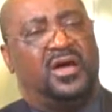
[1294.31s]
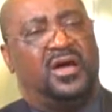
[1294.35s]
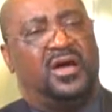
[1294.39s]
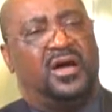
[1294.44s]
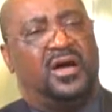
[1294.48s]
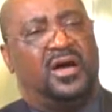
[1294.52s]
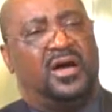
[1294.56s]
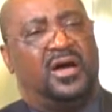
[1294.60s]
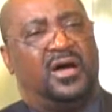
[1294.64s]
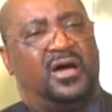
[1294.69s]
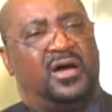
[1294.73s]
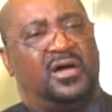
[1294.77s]

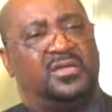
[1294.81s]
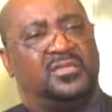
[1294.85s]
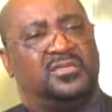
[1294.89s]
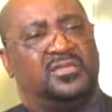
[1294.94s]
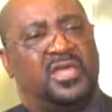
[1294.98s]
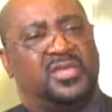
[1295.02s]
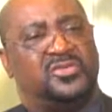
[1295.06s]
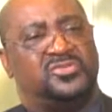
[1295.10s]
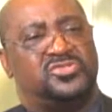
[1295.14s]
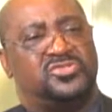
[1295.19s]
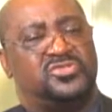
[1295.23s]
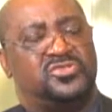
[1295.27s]

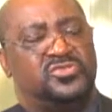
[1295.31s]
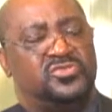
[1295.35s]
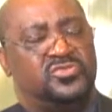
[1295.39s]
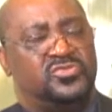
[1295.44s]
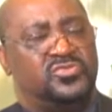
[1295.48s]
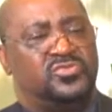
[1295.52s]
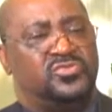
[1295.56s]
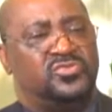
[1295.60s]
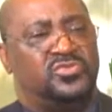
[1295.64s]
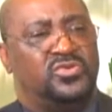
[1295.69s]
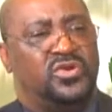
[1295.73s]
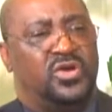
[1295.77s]
that
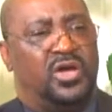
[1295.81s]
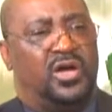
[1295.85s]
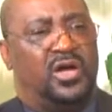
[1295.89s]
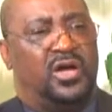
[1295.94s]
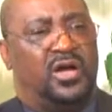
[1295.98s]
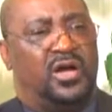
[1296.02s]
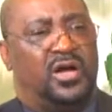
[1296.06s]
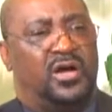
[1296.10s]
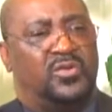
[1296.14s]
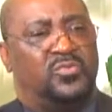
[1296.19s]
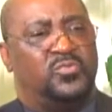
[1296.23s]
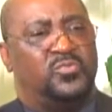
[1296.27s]
you
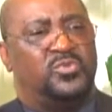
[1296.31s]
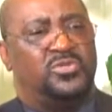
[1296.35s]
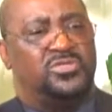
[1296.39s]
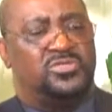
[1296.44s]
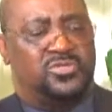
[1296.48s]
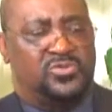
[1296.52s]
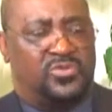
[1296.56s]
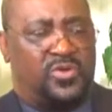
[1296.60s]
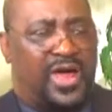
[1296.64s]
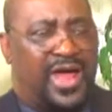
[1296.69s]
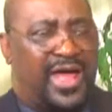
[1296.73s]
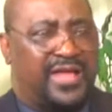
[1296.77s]
would
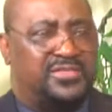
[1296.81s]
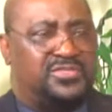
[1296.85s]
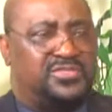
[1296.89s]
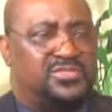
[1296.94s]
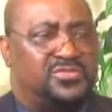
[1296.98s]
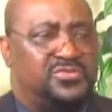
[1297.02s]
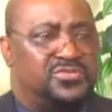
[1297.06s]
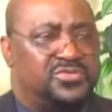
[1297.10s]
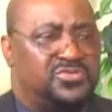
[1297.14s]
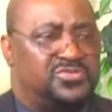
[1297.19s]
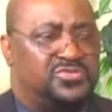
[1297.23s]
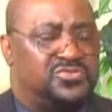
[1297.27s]
try
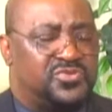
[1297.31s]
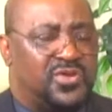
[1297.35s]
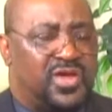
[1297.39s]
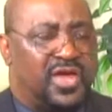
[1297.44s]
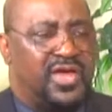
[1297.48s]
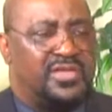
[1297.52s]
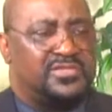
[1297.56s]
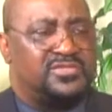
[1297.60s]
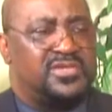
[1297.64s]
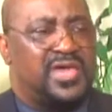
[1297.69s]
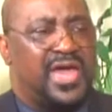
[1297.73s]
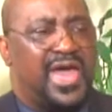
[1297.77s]
to
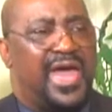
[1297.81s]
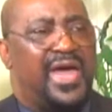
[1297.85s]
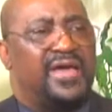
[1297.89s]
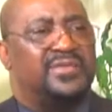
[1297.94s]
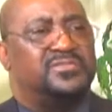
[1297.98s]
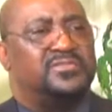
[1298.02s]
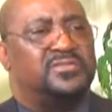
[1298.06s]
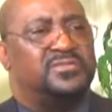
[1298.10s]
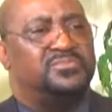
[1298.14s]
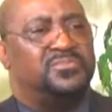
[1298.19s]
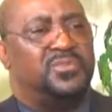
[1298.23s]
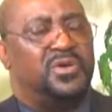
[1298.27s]
address
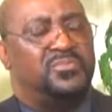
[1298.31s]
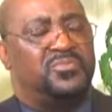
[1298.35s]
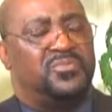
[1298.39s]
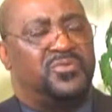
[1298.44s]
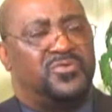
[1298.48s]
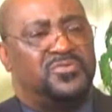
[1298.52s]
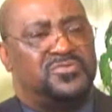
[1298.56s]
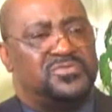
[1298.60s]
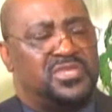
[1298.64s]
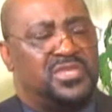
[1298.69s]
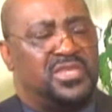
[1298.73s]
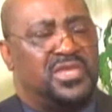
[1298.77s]
as a member
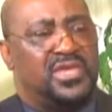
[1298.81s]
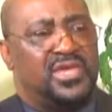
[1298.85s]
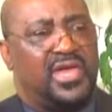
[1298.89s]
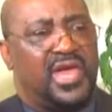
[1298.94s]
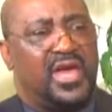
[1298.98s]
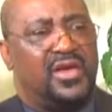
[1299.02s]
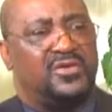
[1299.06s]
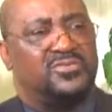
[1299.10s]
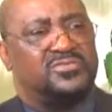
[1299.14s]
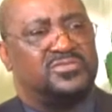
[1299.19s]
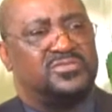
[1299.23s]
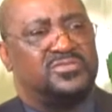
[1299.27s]
of city
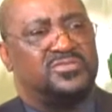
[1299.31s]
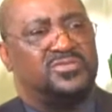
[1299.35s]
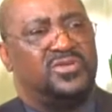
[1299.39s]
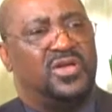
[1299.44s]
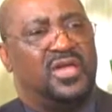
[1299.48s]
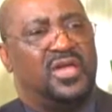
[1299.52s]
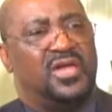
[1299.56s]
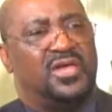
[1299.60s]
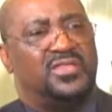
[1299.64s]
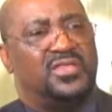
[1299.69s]
council